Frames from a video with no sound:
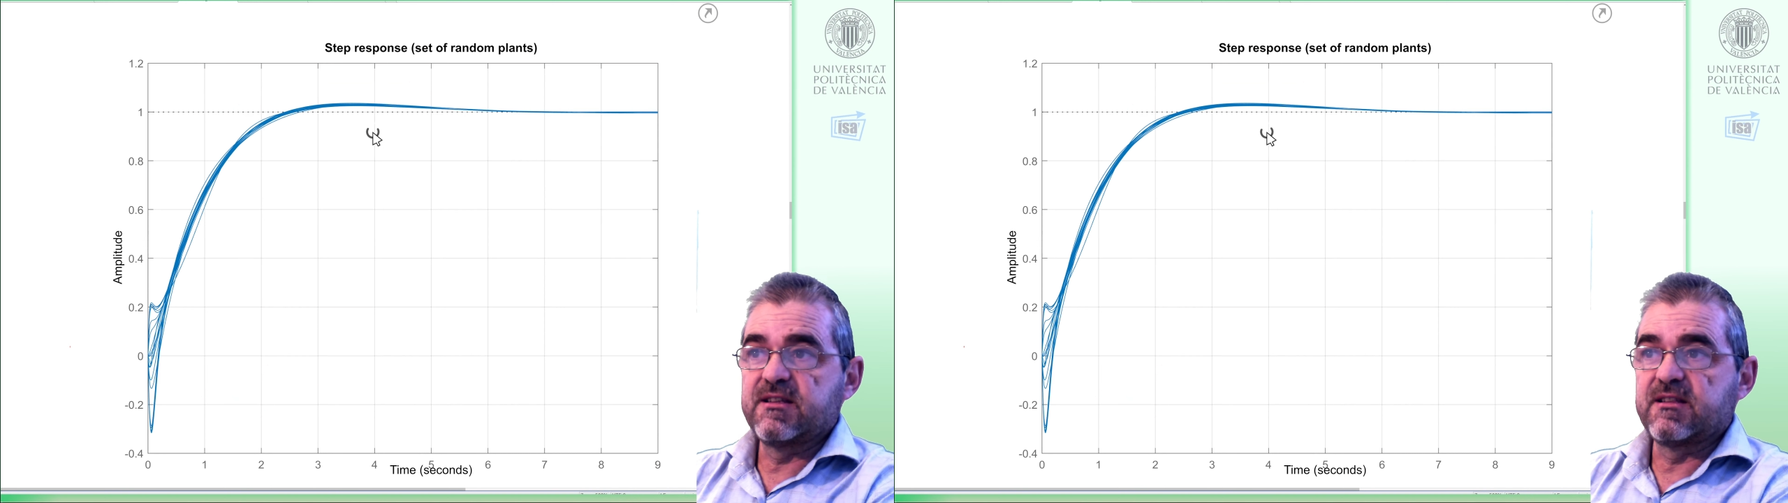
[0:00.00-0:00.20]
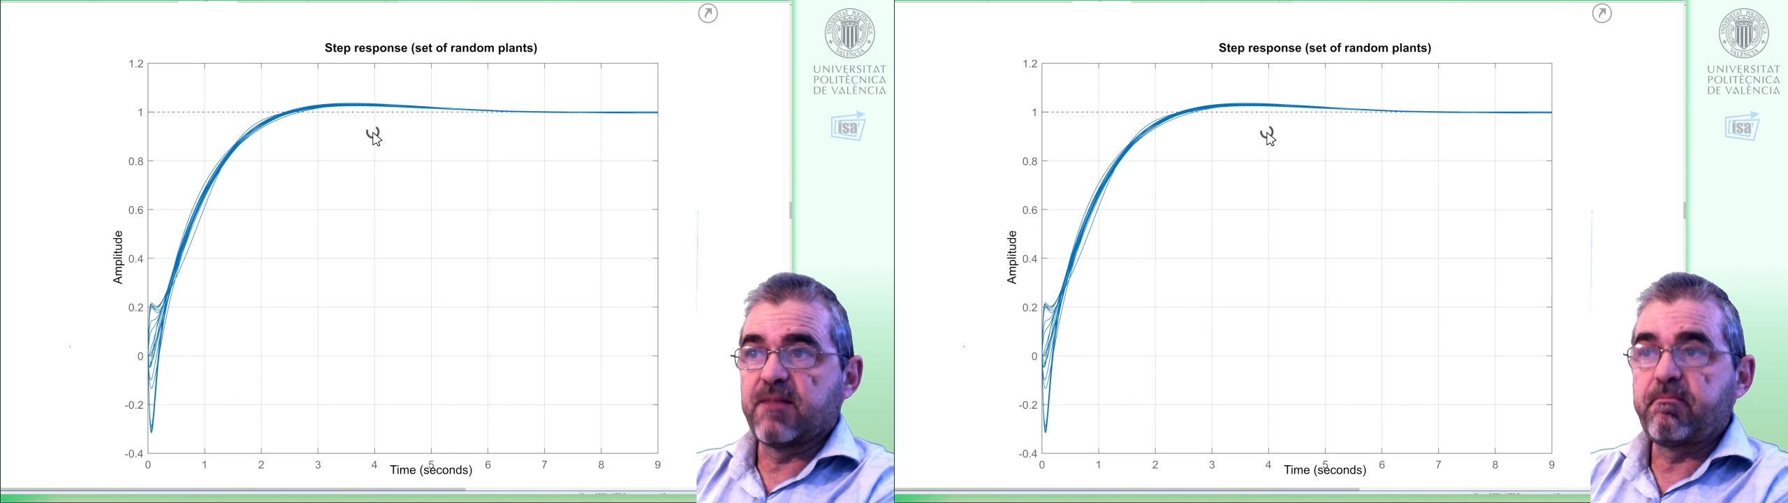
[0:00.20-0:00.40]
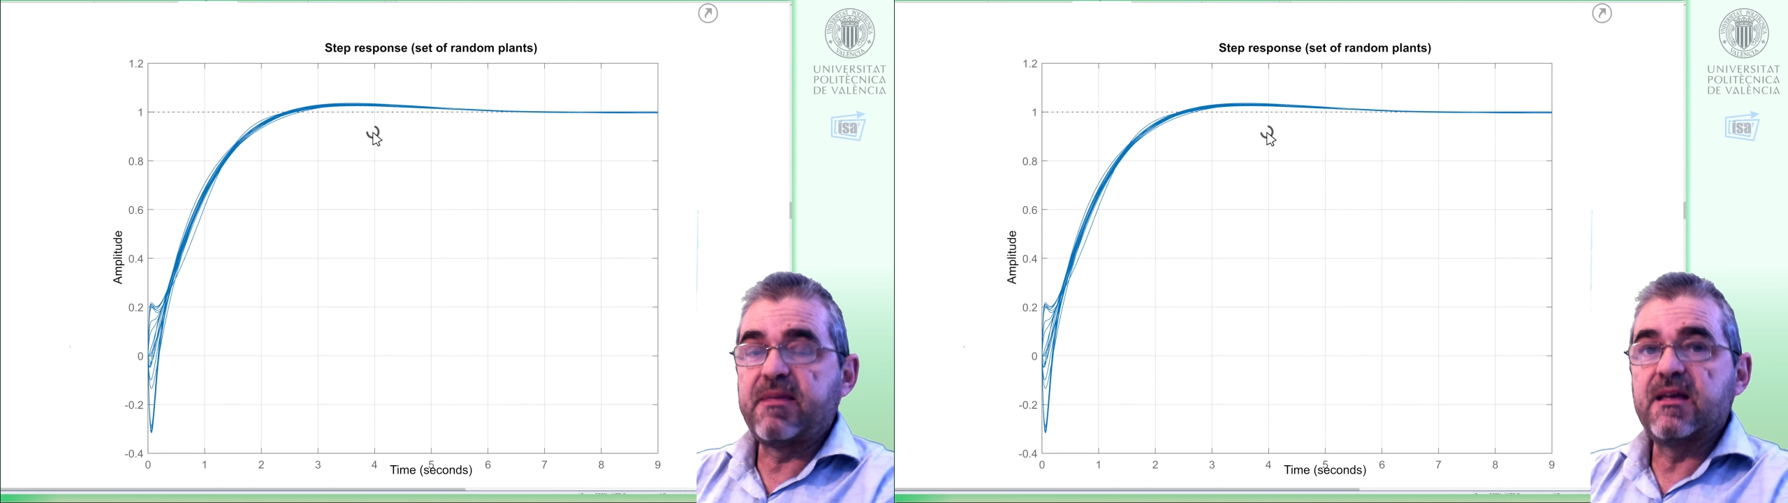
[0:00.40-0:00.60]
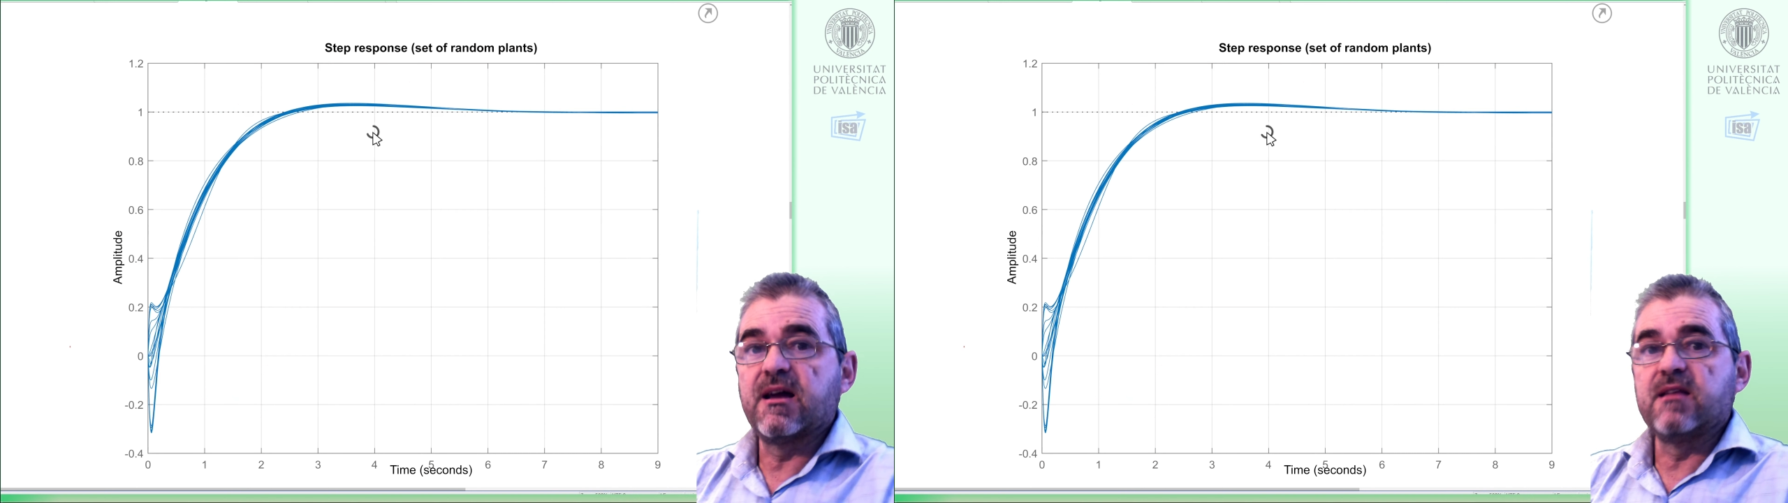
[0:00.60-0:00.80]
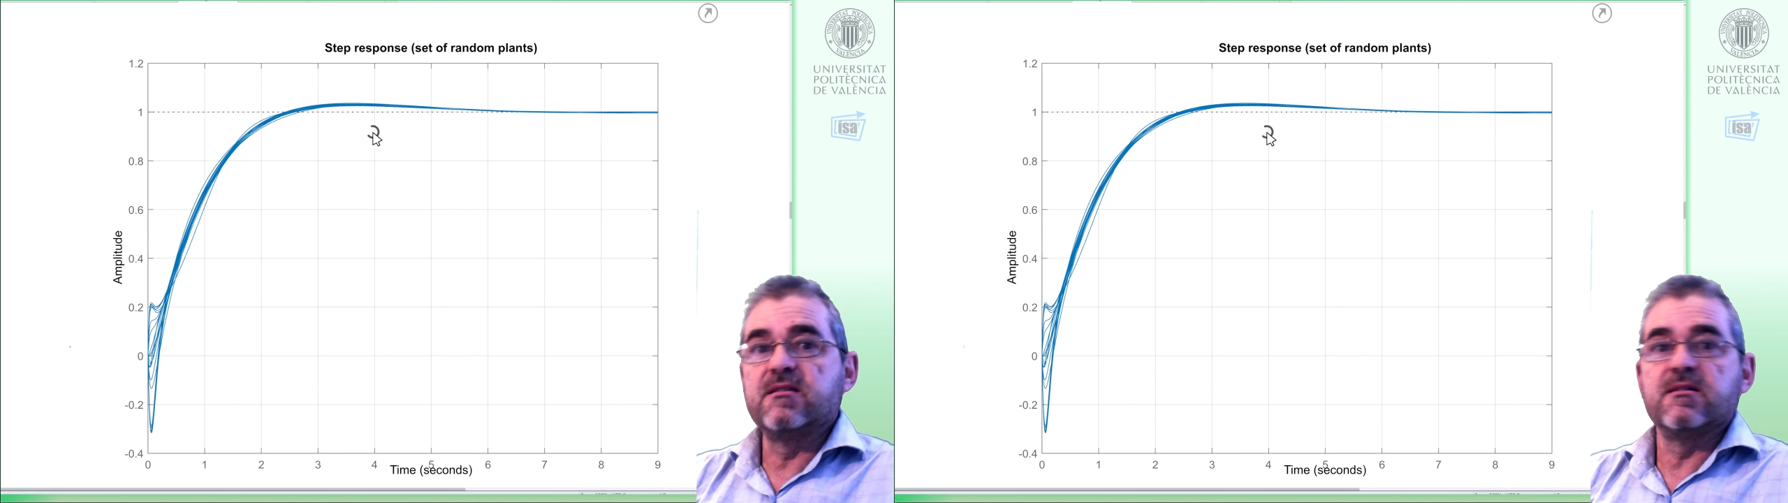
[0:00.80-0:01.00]
that the
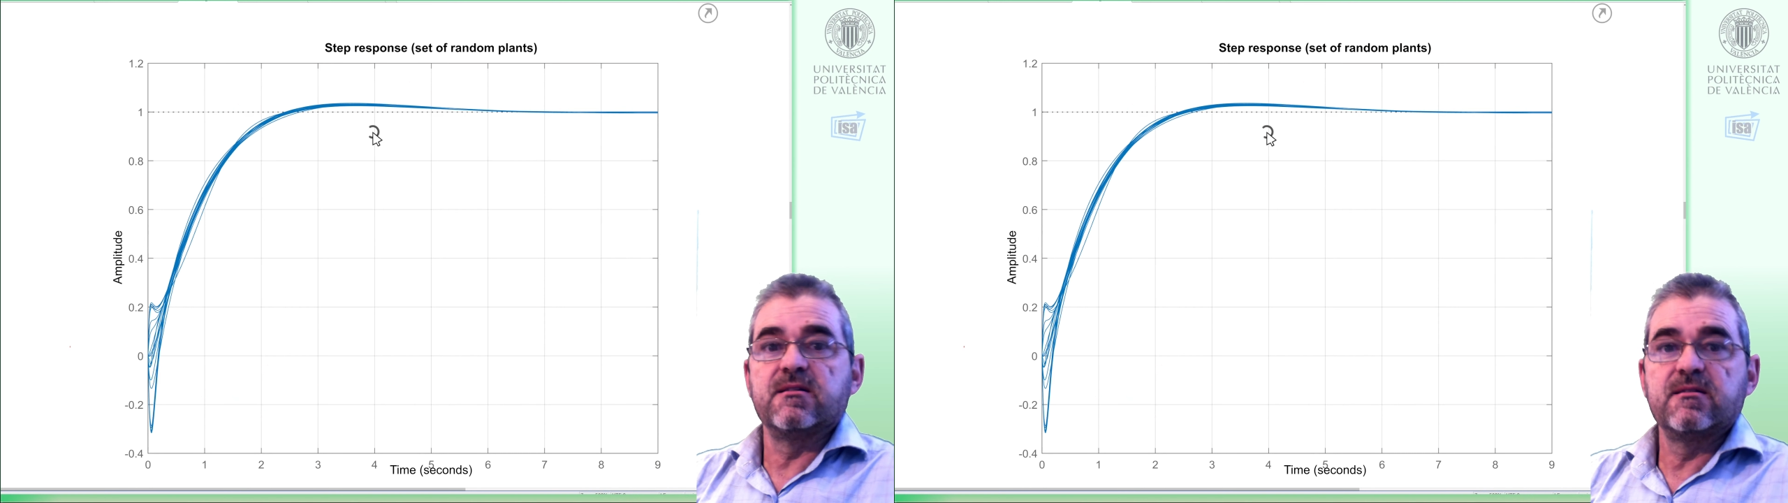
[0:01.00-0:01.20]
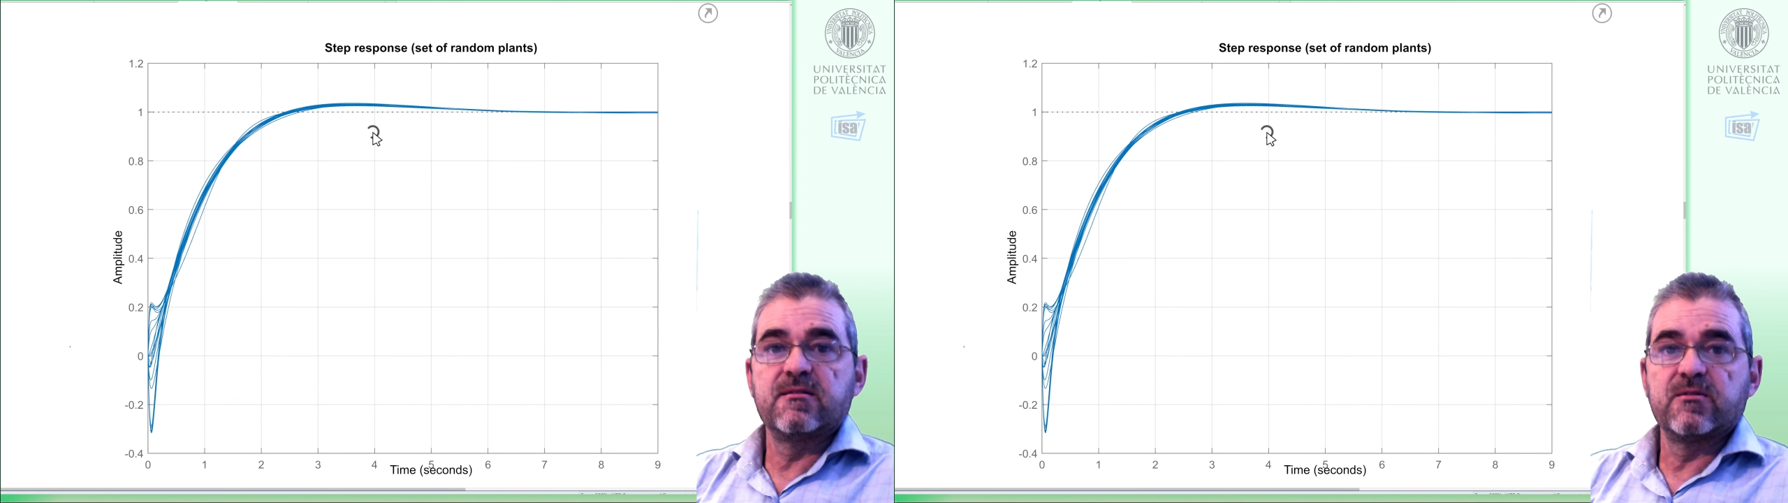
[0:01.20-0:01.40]
PID